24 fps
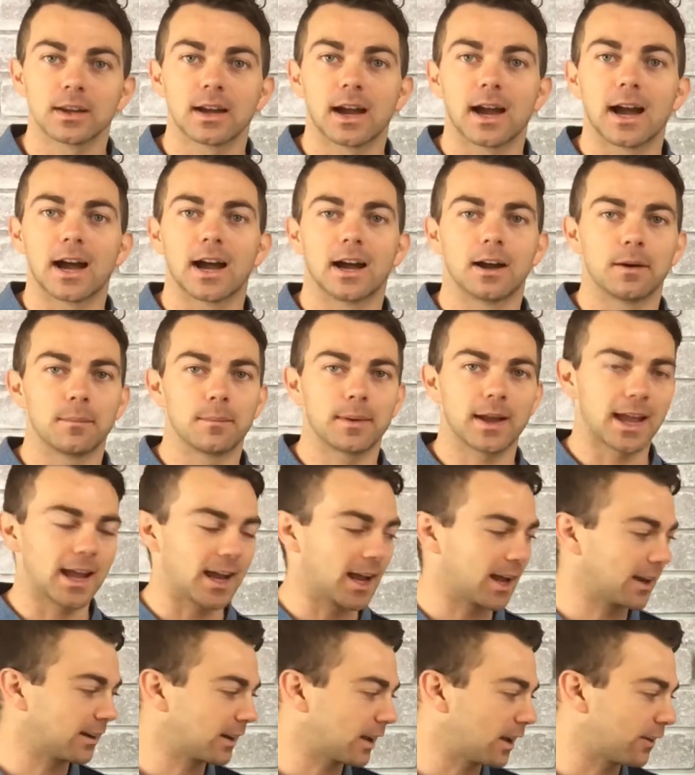
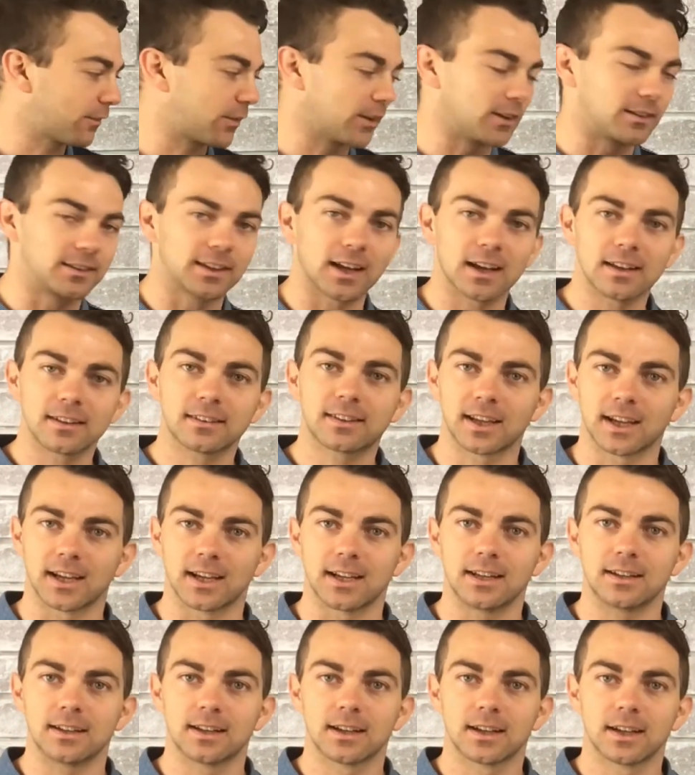And if it does
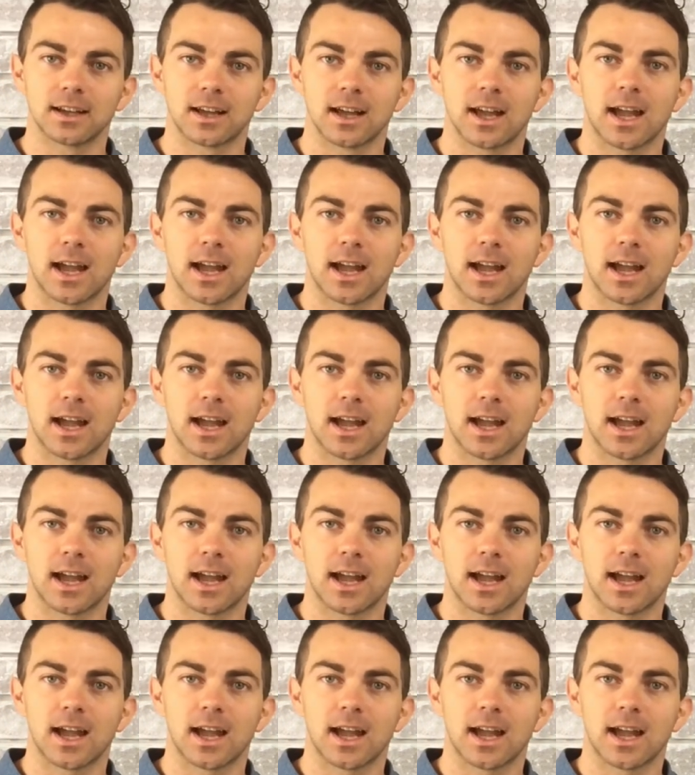heat,